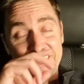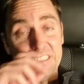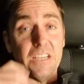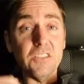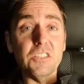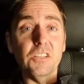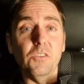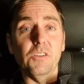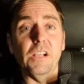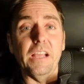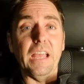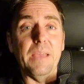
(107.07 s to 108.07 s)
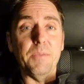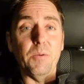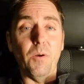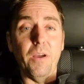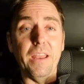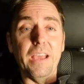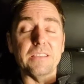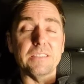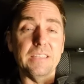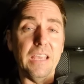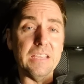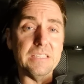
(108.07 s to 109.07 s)
Does she look like Amy
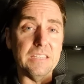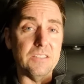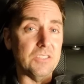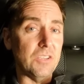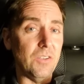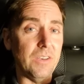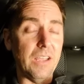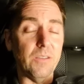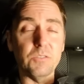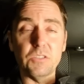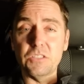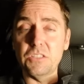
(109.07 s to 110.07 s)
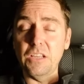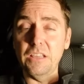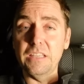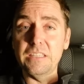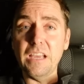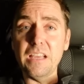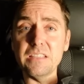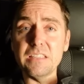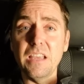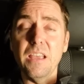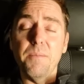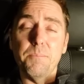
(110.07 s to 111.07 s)
Winehouse? Yes, in certain angles she certainly
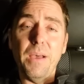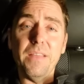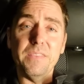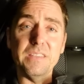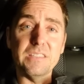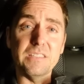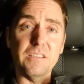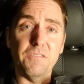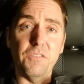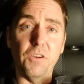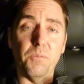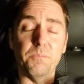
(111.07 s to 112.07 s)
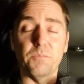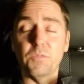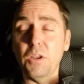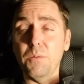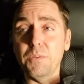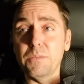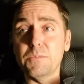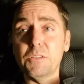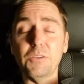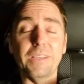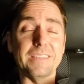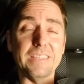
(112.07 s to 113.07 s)
does, but this is a film. We don't want them
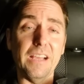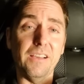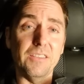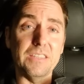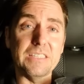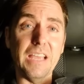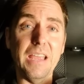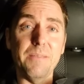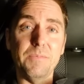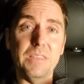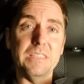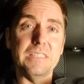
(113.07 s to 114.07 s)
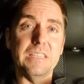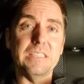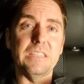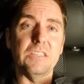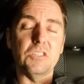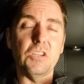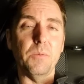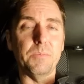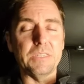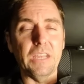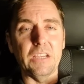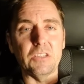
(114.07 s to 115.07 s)
to look exactly the same. This is an
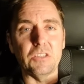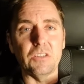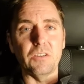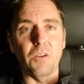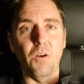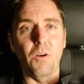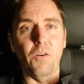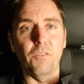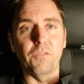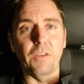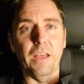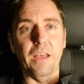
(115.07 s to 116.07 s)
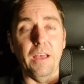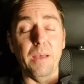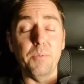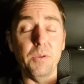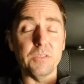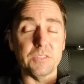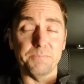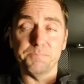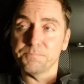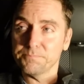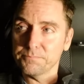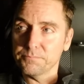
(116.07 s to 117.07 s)
interpretation of a person.
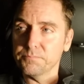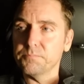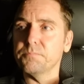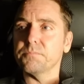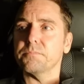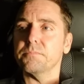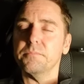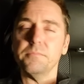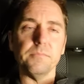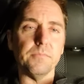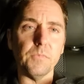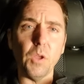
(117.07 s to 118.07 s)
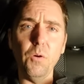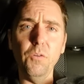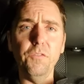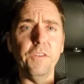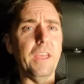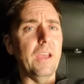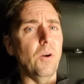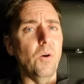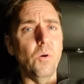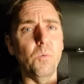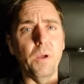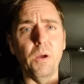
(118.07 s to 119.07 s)
All fair,
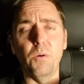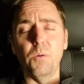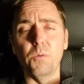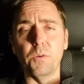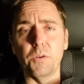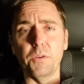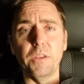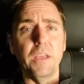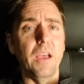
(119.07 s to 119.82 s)
all well, all good.